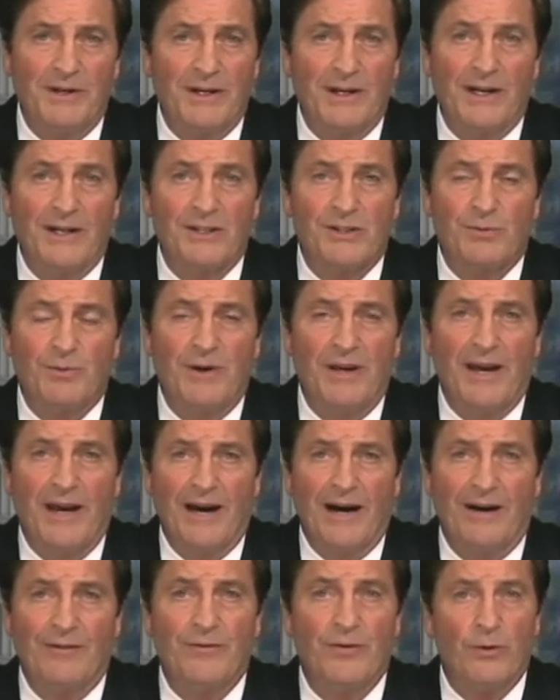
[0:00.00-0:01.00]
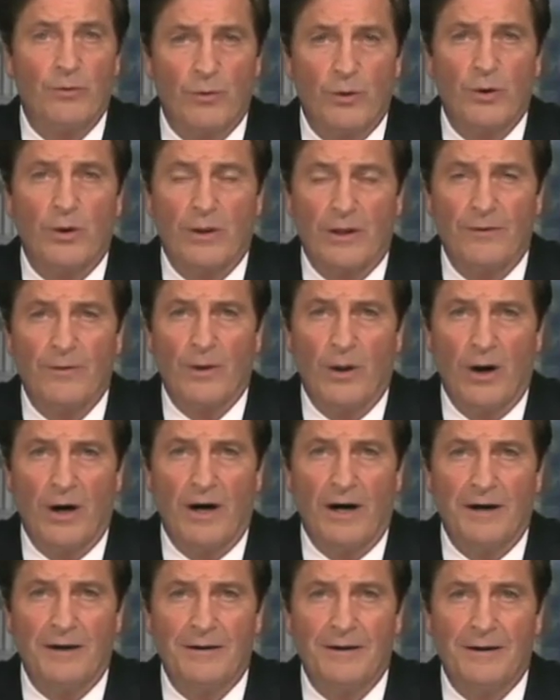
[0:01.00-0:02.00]
because we have the rule of
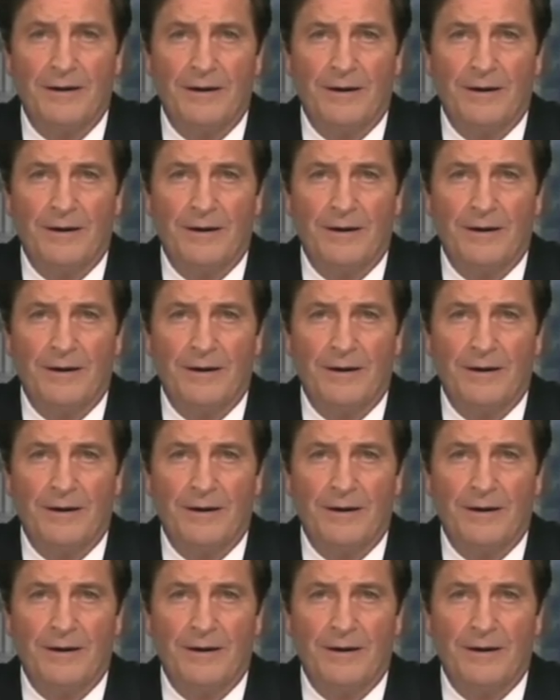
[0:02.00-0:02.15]
law.